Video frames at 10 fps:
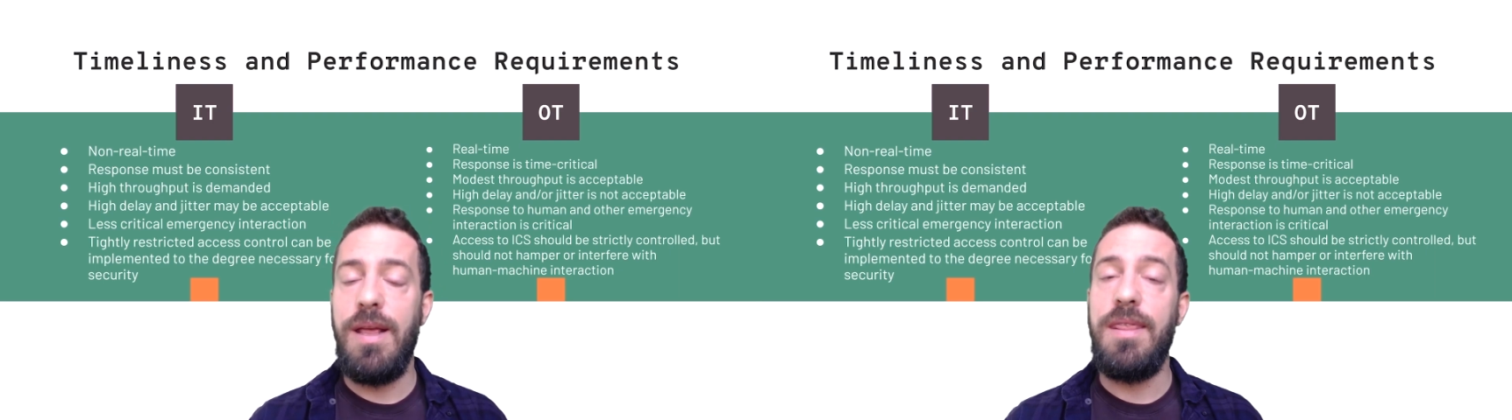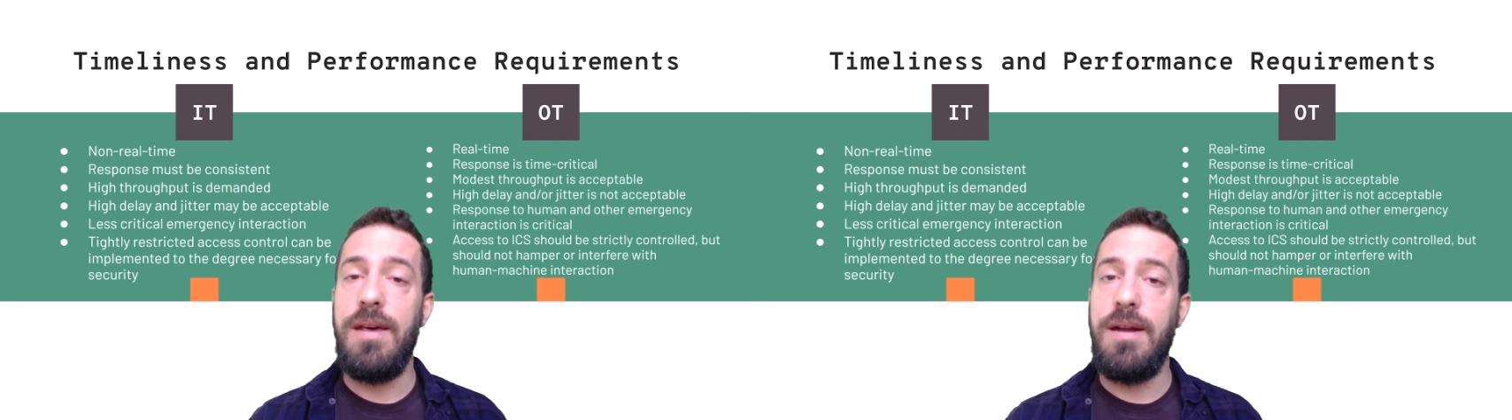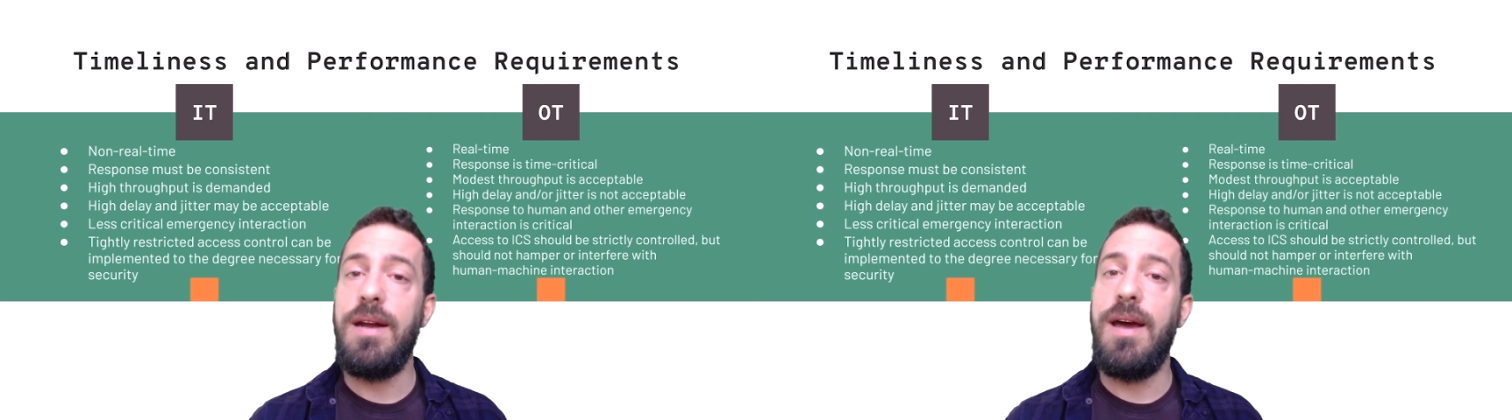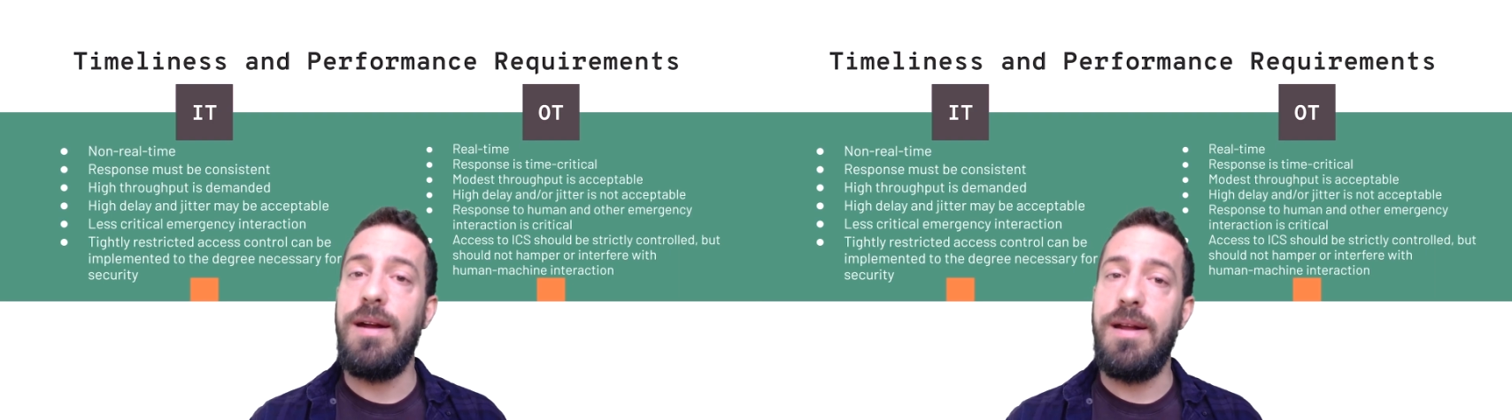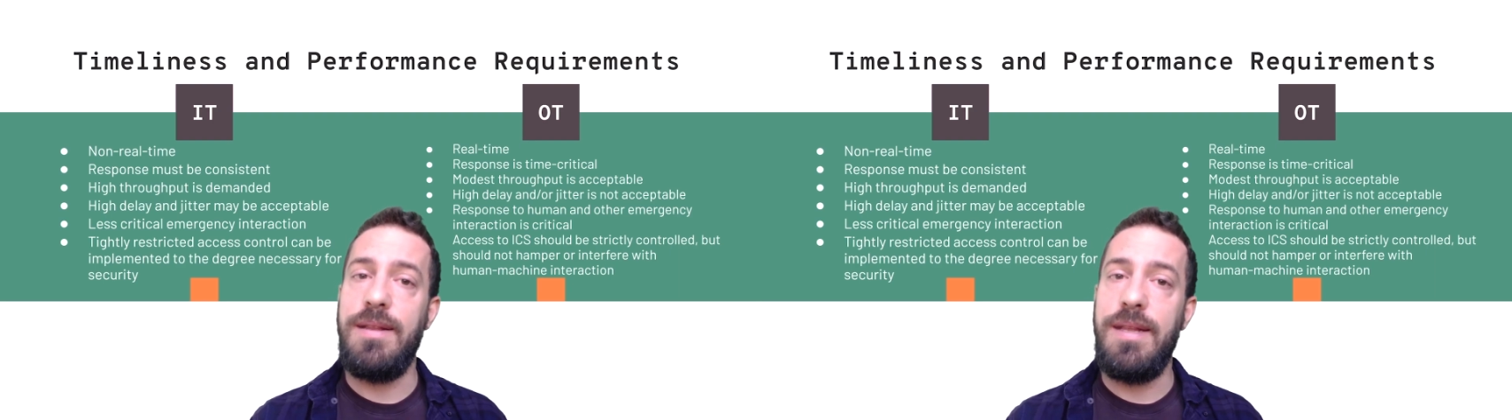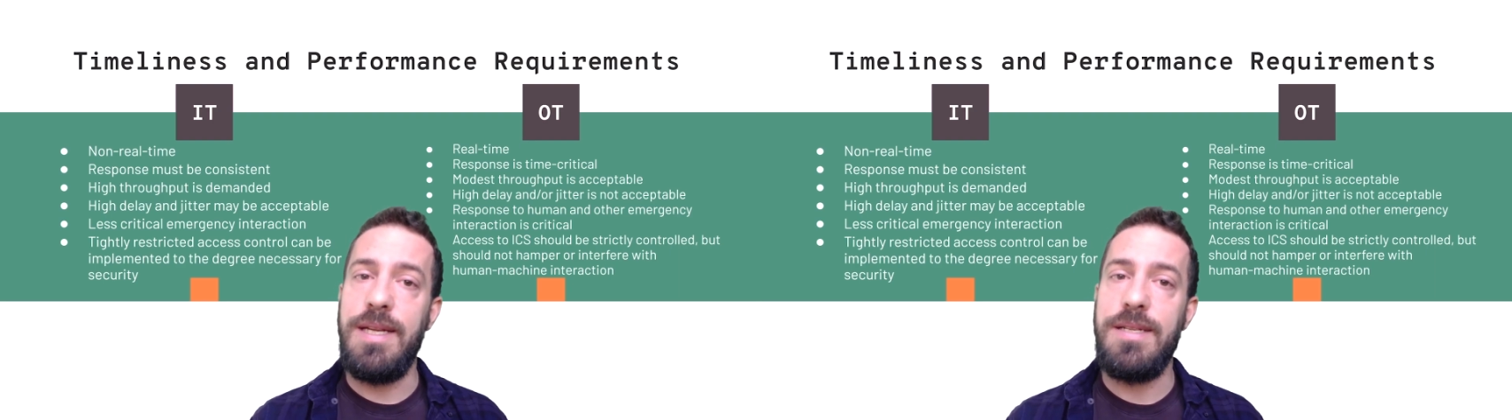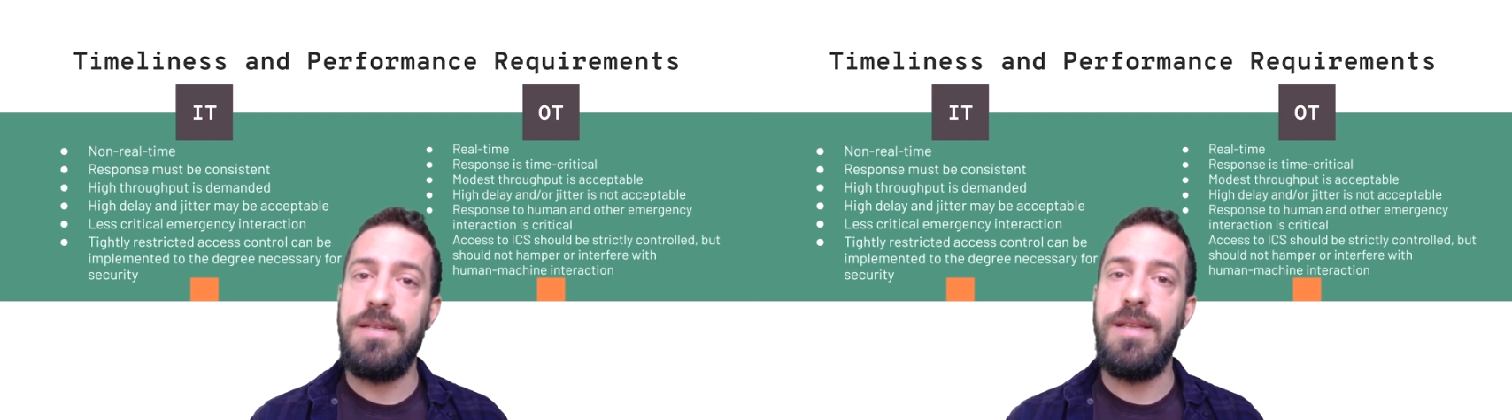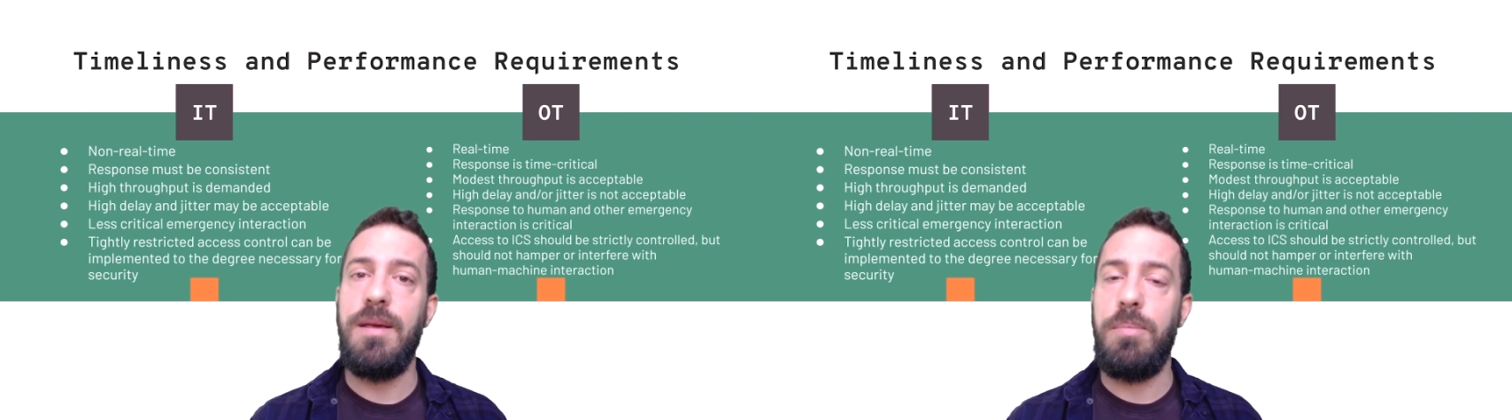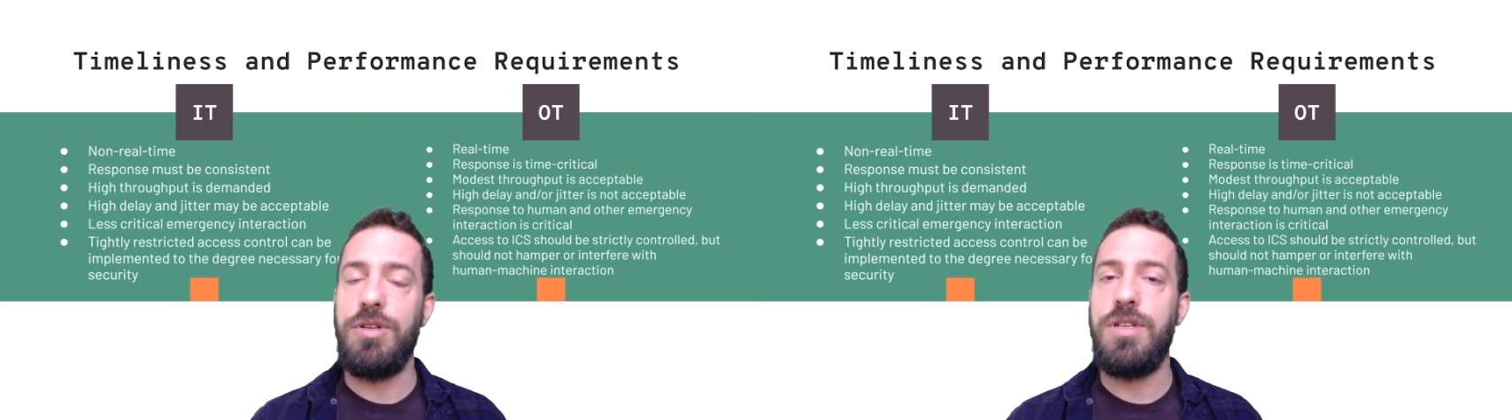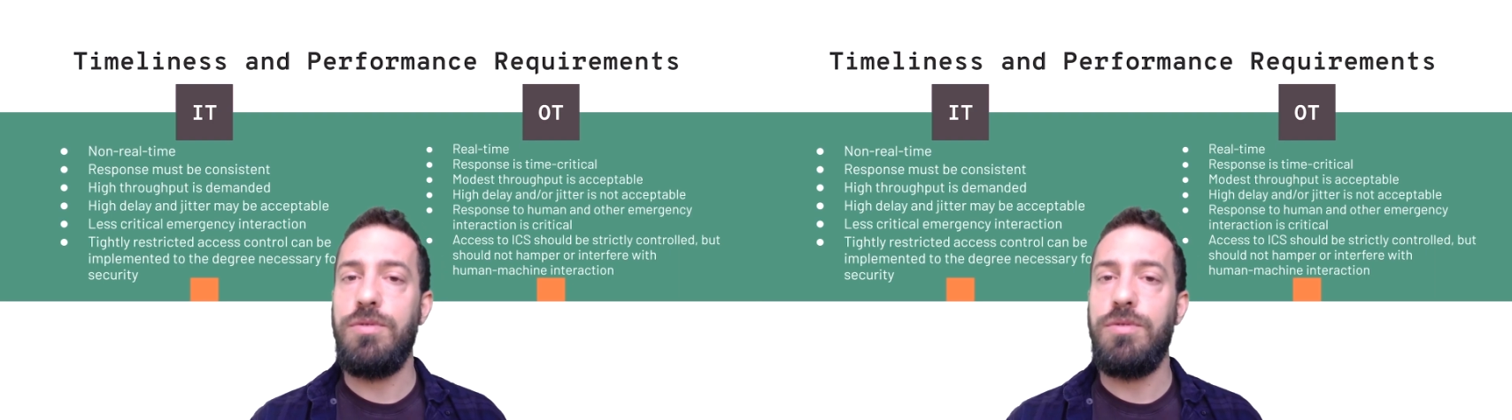and there are guarantees that the process